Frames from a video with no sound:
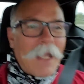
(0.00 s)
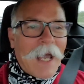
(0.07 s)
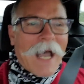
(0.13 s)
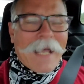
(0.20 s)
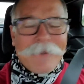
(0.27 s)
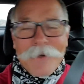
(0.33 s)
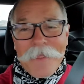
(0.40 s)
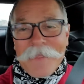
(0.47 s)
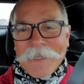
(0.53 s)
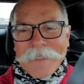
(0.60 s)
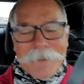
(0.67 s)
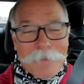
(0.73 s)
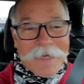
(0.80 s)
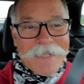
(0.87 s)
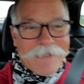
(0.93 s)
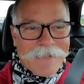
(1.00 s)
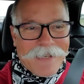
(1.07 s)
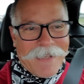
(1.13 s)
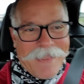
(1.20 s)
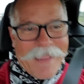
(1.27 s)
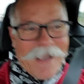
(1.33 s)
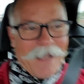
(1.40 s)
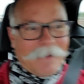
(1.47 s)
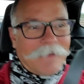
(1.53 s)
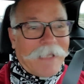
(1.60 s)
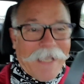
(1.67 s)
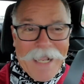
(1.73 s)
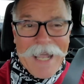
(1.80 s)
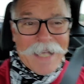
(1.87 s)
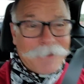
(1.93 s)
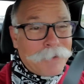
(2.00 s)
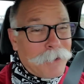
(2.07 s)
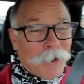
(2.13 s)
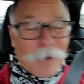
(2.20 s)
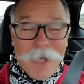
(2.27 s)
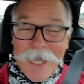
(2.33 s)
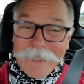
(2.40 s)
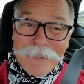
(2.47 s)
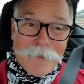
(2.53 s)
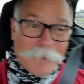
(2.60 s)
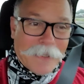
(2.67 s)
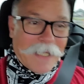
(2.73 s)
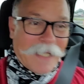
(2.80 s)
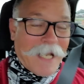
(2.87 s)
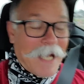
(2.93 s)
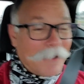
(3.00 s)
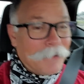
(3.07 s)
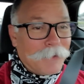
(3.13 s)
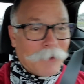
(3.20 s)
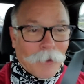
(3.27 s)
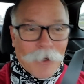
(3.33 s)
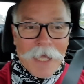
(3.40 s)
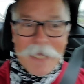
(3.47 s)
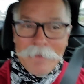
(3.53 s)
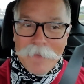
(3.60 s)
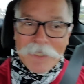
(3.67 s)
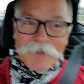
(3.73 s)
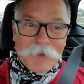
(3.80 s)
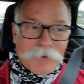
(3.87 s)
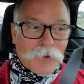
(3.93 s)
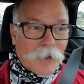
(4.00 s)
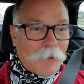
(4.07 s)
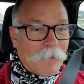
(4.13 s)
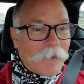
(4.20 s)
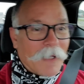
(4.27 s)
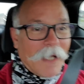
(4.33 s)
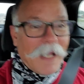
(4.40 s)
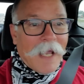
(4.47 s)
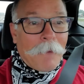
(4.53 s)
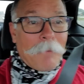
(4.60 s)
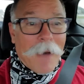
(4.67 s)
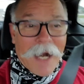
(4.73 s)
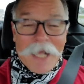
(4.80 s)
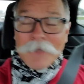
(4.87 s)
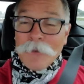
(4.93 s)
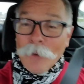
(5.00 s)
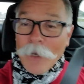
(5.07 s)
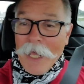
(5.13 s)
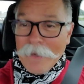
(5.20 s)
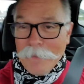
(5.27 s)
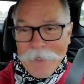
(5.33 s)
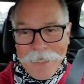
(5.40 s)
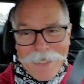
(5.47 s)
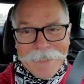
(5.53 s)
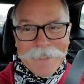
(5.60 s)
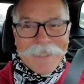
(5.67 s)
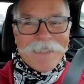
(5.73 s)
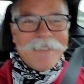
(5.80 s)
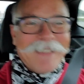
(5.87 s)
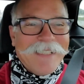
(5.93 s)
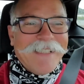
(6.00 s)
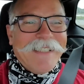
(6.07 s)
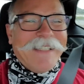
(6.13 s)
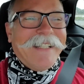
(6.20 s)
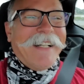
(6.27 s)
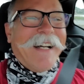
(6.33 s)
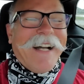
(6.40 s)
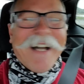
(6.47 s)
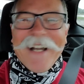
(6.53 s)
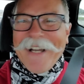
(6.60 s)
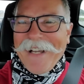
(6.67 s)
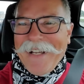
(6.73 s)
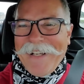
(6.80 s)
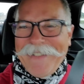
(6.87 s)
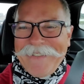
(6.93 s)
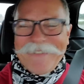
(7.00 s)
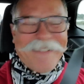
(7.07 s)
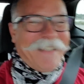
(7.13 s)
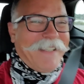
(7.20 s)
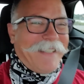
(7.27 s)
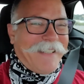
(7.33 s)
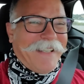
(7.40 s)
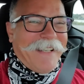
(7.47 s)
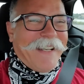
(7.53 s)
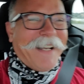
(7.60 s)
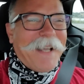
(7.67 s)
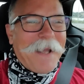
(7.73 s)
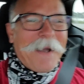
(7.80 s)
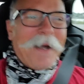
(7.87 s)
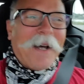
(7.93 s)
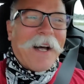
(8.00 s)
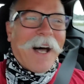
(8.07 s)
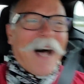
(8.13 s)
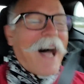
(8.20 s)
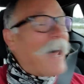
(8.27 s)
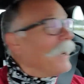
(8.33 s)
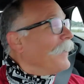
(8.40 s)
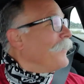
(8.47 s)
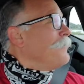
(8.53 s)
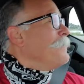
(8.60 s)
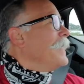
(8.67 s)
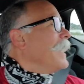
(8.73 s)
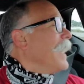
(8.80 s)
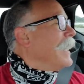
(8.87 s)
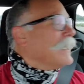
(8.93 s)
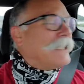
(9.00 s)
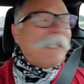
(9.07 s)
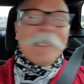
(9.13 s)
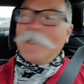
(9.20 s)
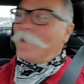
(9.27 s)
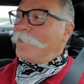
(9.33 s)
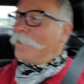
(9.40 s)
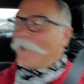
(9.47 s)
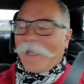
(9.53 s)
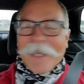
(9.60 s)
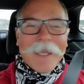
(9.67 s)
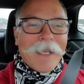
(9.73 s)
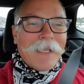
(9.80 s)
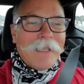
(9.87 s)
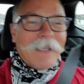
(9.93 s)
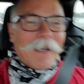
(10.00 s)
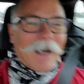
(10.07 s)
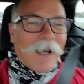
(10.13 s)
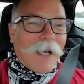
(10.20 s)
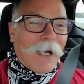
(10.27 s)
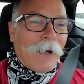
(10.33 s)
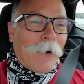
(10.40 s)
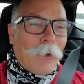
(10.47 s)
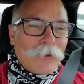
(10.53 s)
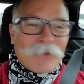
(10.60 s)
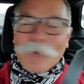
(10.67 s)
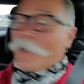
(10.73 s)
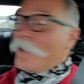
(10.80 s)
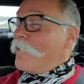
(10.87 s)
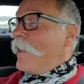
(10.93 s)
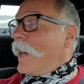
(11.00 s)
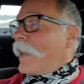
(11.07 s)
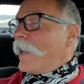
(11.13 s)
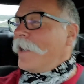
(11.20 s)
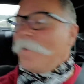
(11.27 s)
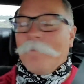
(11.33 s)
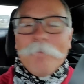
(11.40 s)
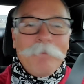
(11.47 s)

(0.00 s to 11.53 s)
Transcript: I don't think the man said that. And I do not like that man. I do not like Mr. Trump, but I do like Melania. uh, I love Melania and uh, also Ivanka.